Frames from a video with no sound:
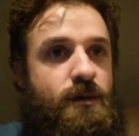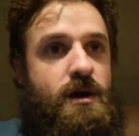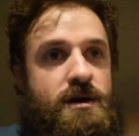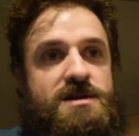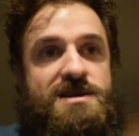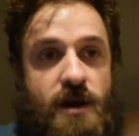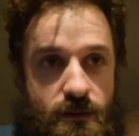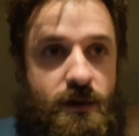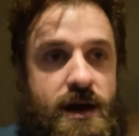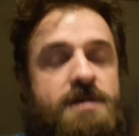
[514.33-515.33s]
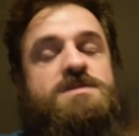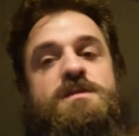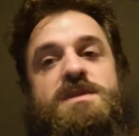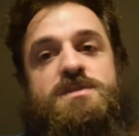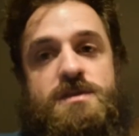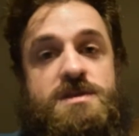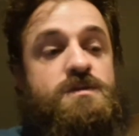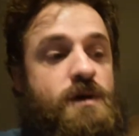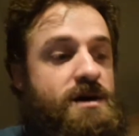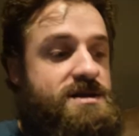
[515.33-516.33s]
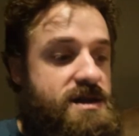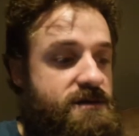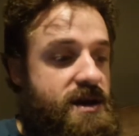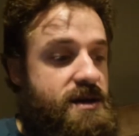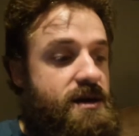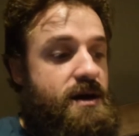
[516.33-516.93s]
work somewhere. So I've been doing some work this evening.